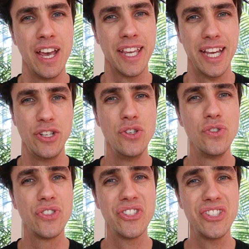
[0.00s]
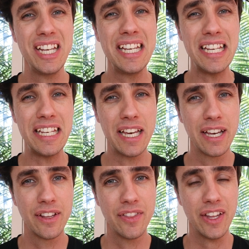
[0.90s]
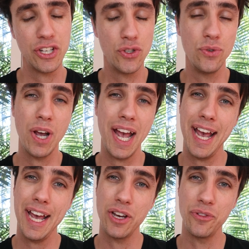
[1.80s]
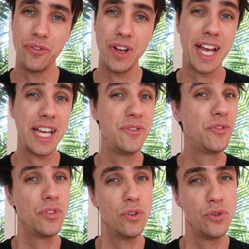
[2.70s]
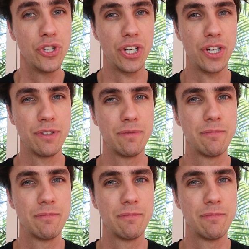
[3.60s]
Can you see that you have a future?